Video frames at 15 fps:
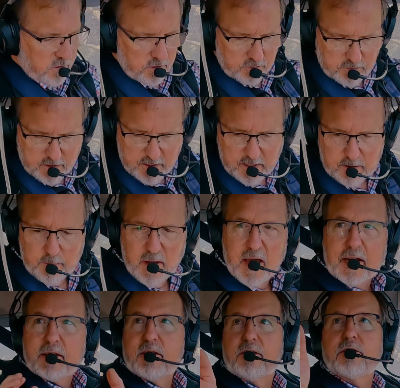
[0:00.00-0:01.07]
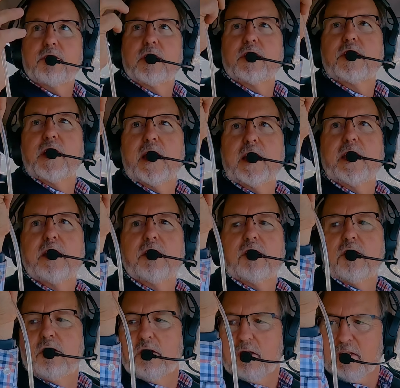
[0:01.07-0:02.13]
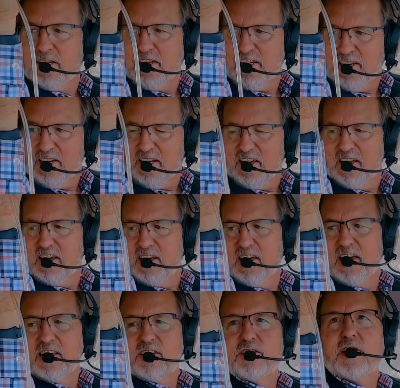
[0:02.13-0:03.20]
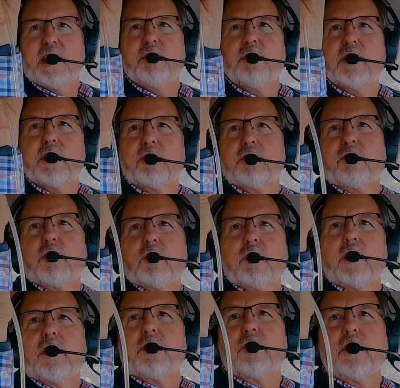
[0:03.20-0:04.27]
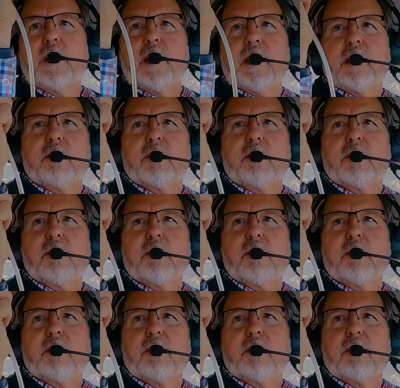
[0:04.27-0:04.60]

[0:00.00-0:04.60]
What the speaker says: just head back to Centennial and save this for another day,